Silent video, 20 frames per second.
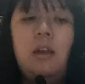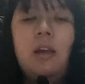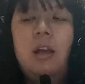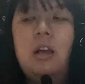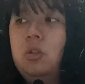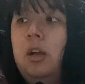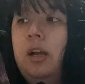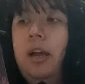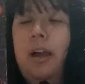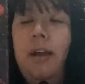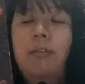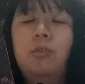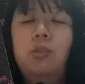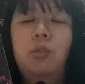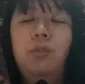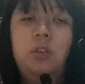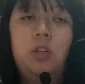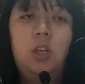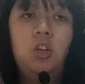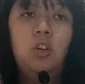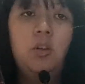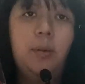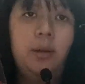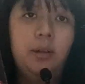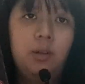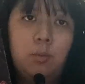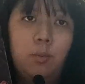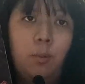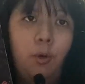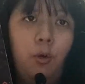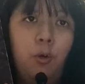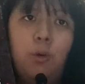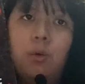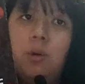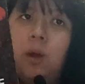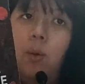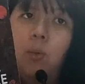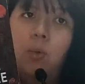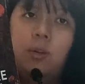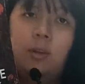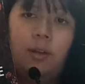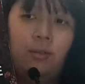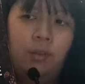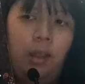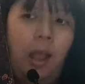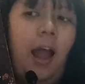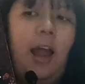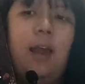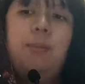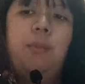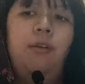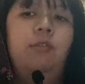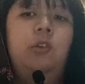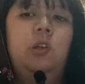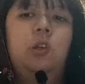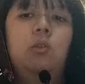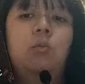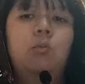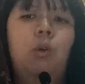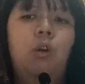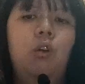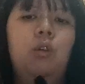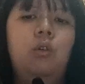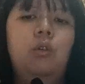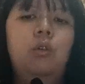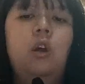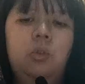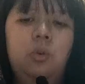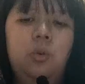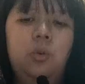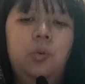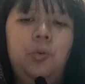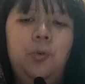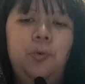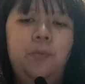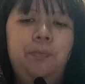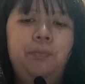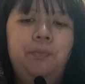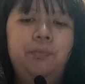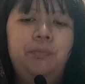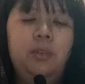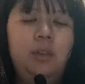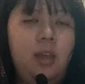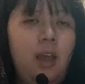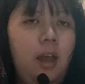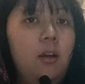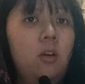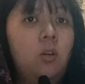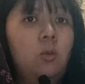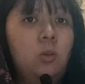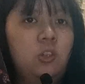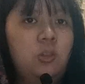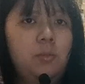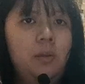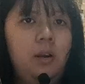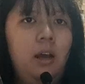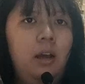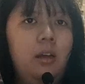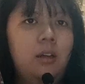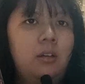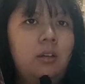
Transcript: So I have to finish it by tomorrow. I won't have time after tomorrow. So yeah, wish me luck.